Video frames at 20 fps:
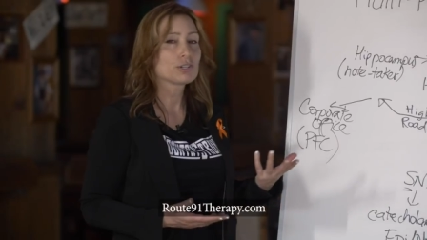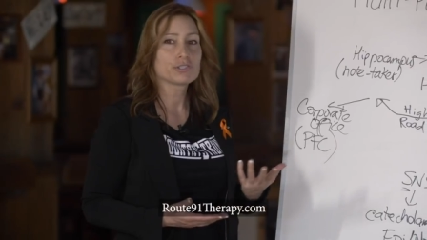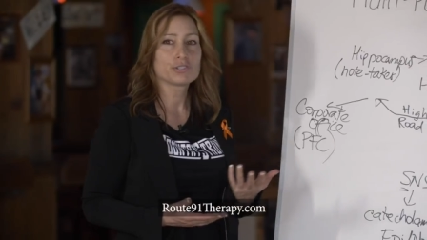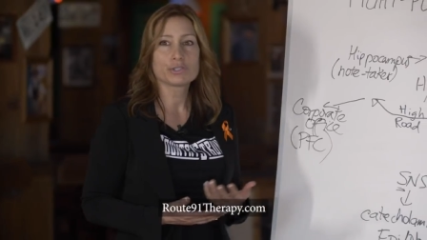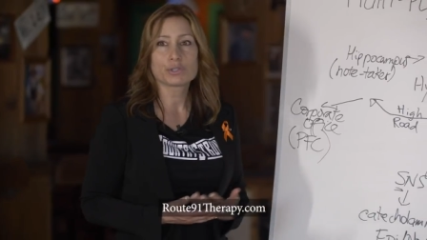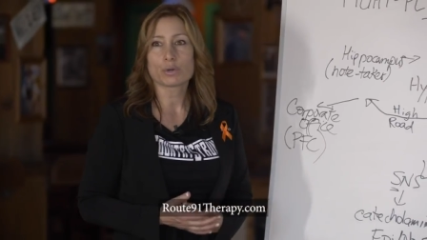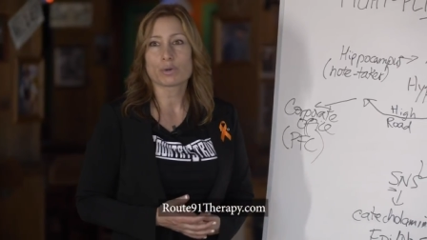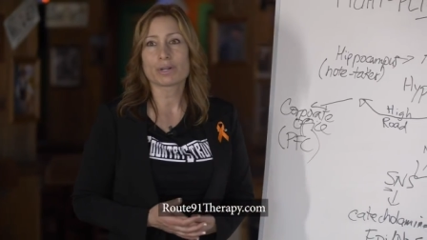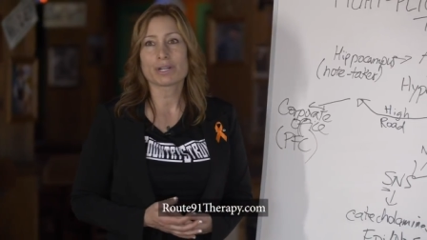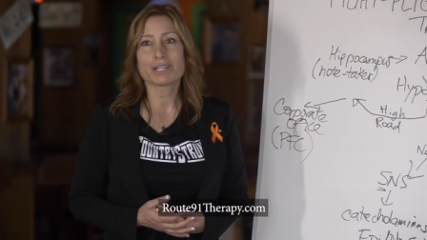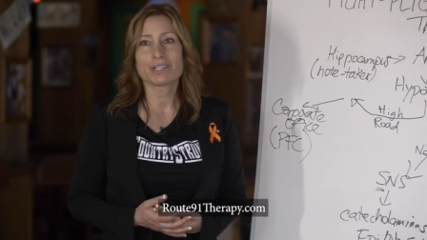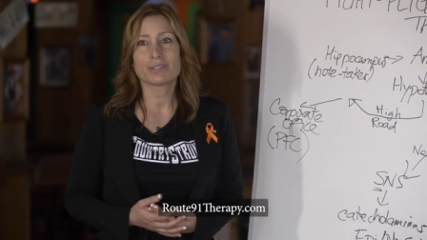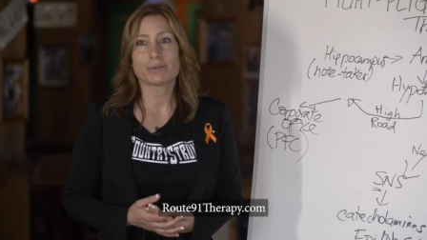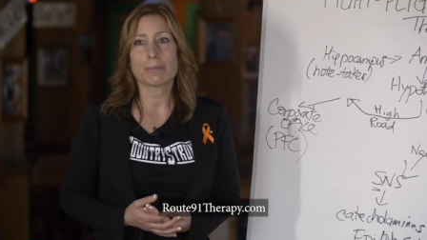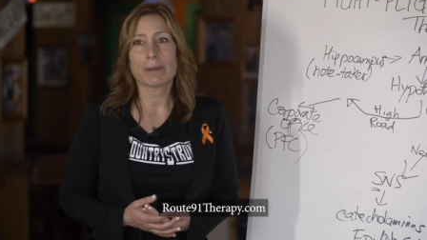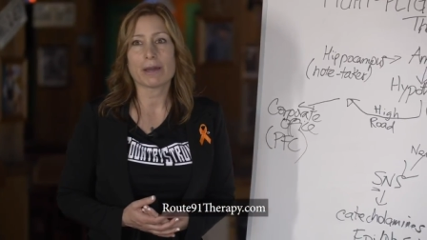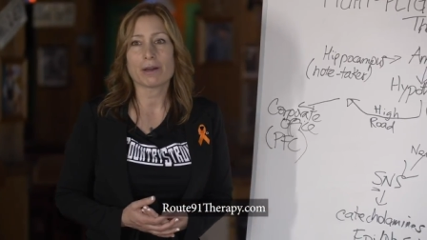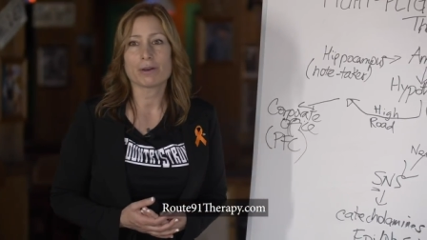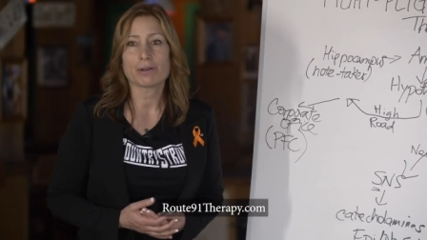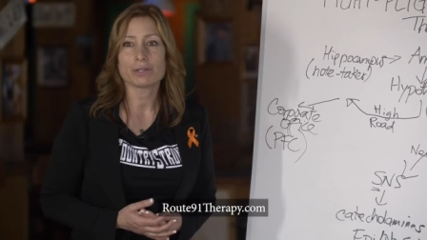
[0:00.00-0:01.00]
heard
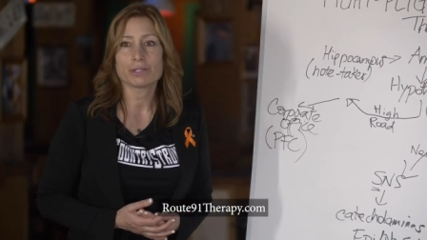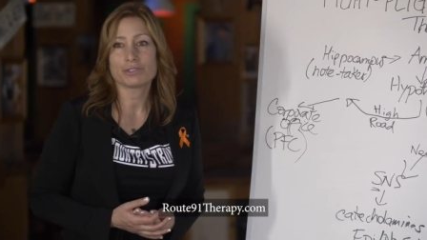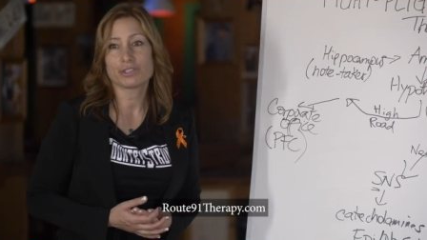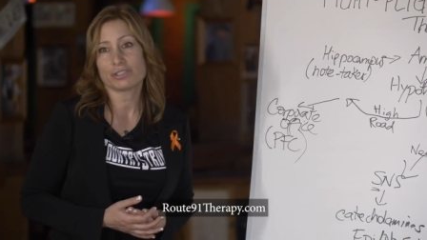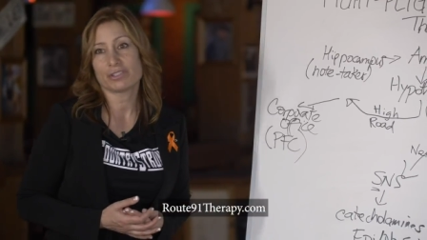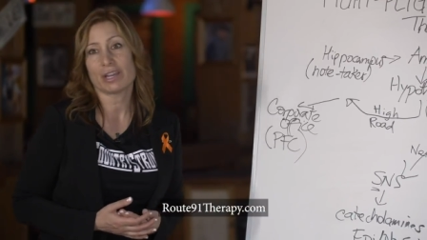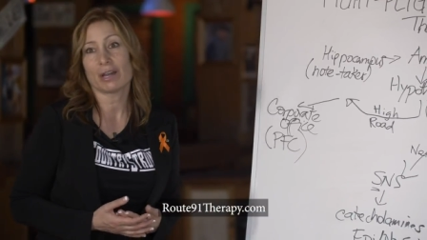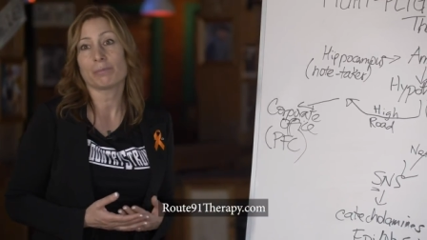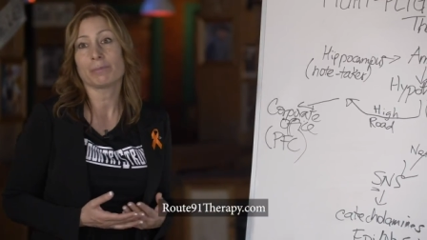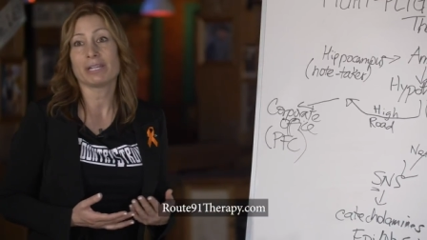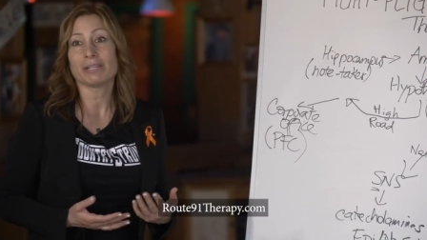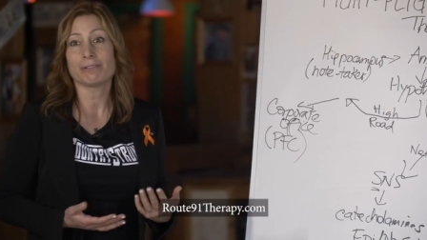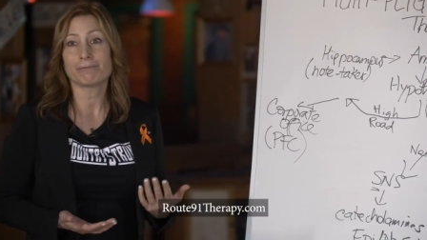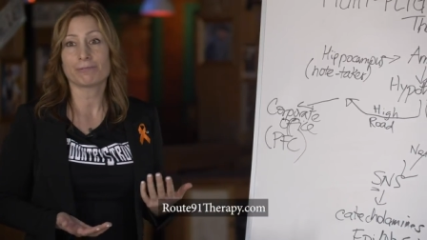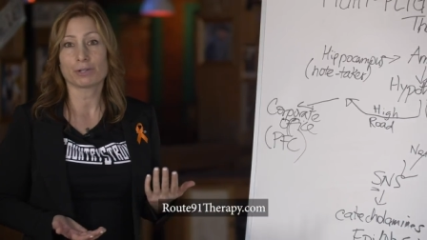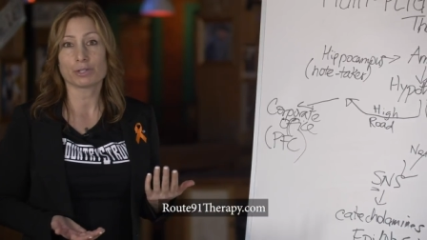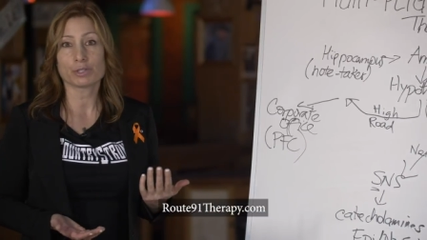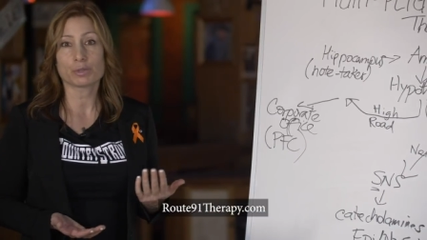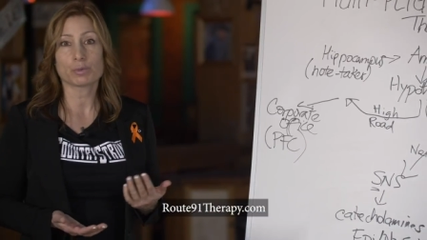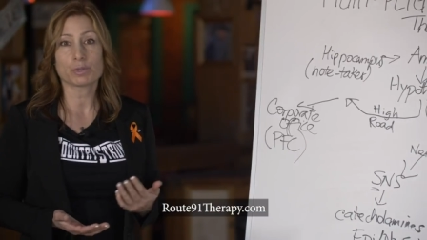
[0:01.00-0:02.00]
stories about just how many
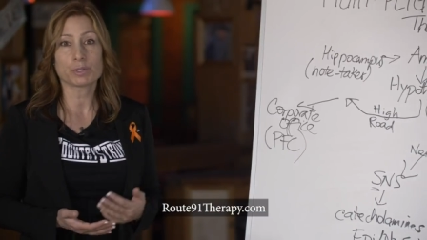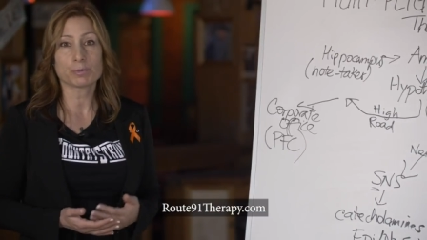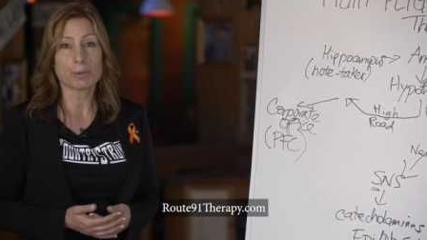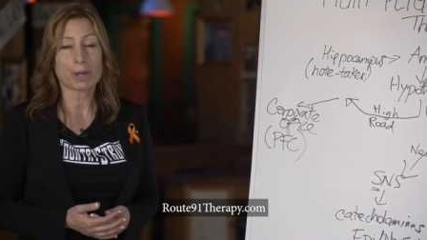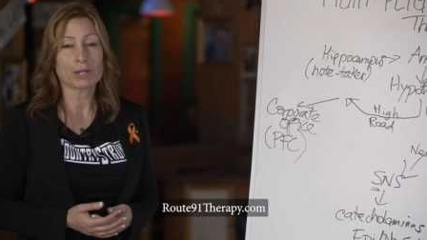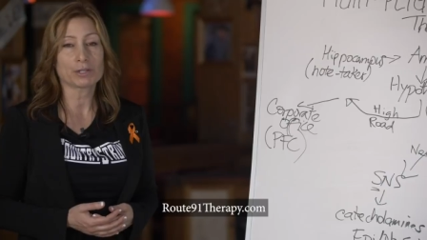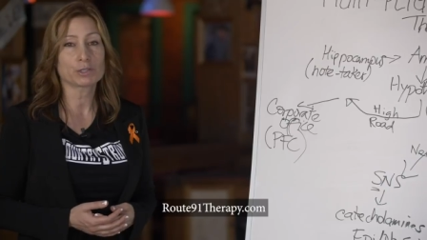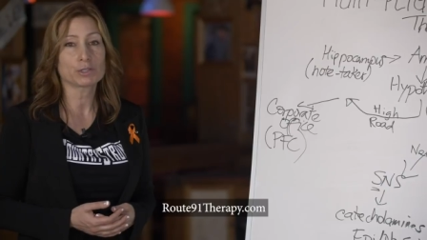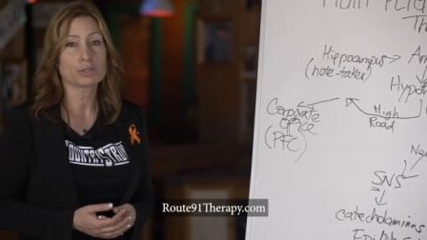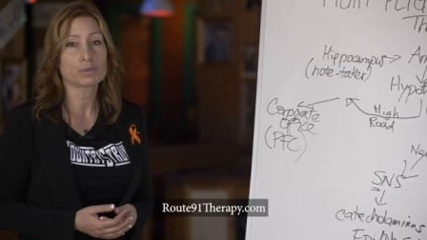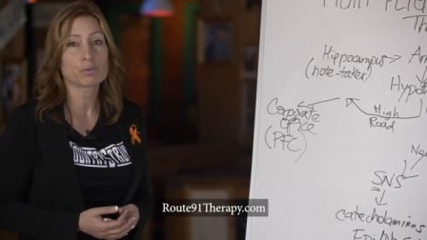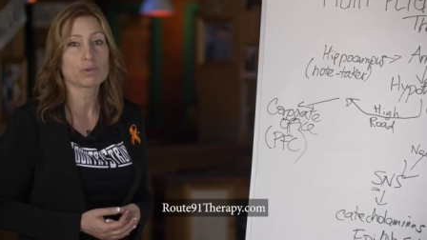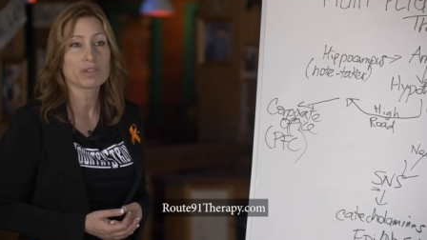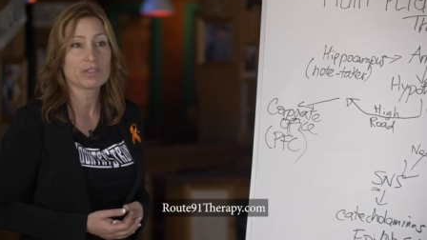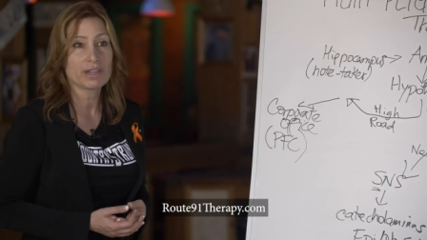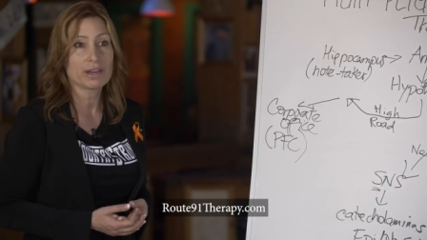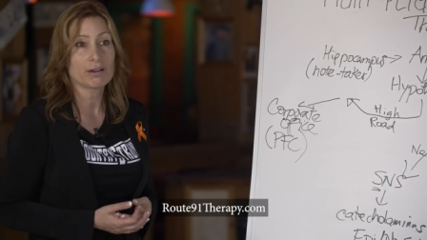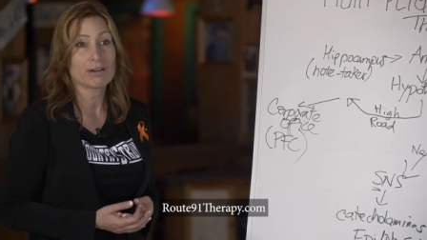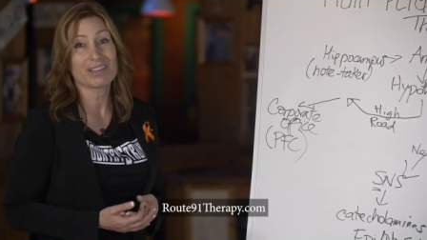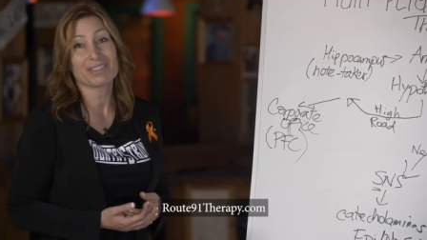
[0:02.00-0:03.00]
first responders
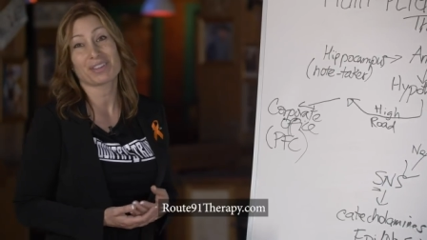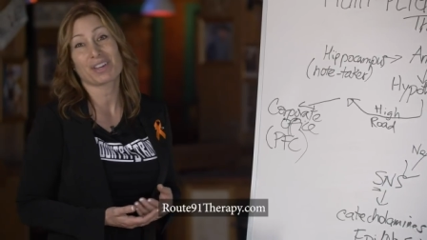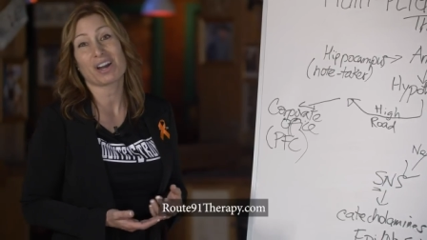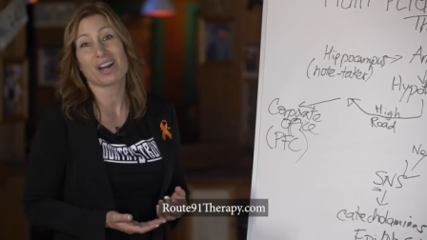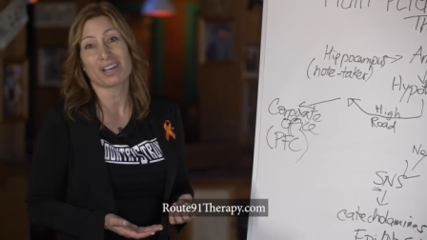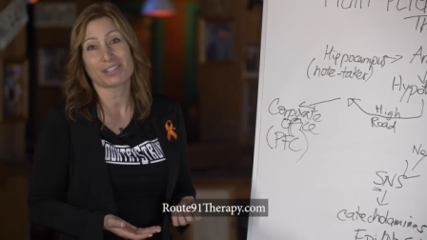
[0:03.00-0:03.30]
were there at the